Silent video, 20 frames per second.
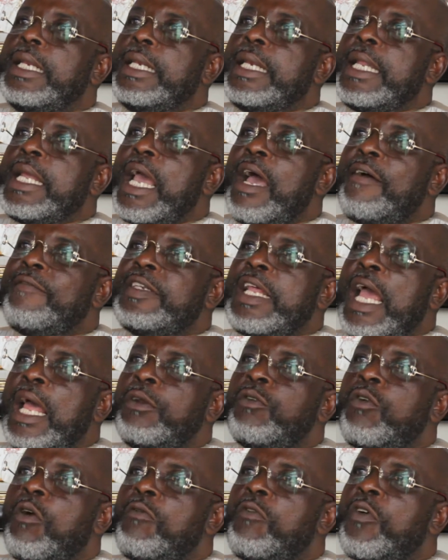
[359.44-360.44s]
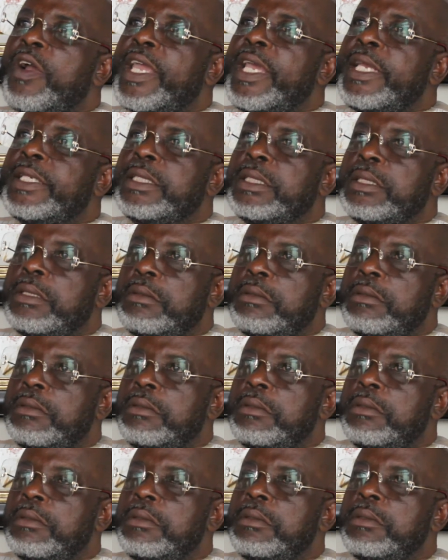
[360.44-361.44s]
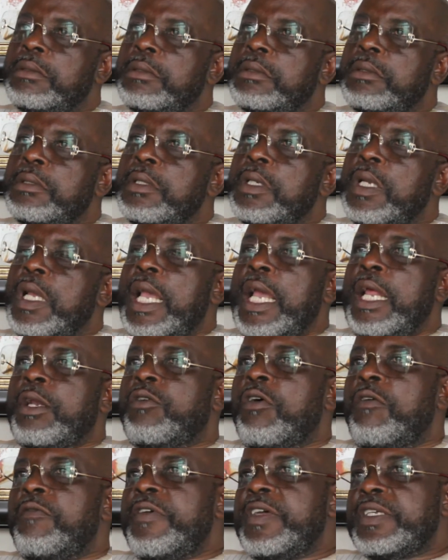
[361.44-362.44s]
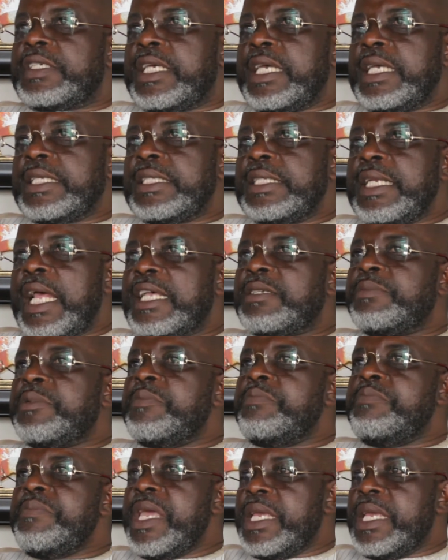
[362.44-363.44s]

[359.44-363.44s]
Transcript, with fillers: they have done convocation, and convocation has been